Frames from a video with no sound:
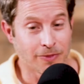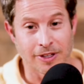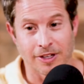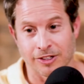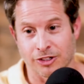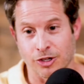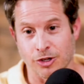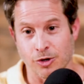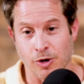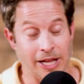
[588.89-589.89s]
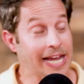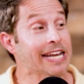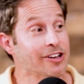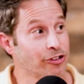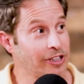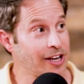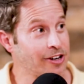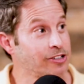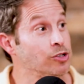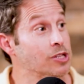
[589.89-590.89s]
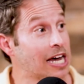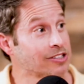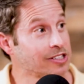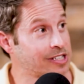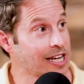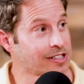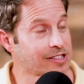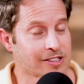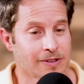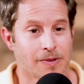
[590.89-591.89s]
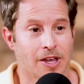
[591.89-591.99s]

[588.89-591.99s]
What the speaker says: to 8 years later, 2006.